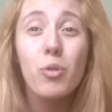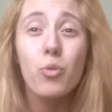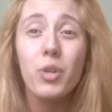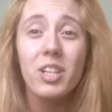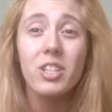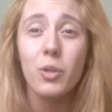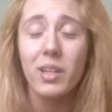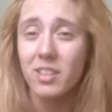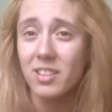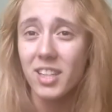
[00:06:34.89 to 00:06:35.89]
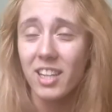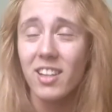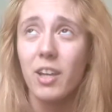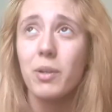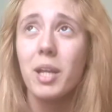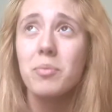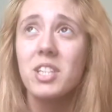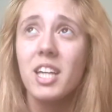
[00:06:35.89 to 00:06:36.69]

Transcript: not really new at this guys like when I'm saying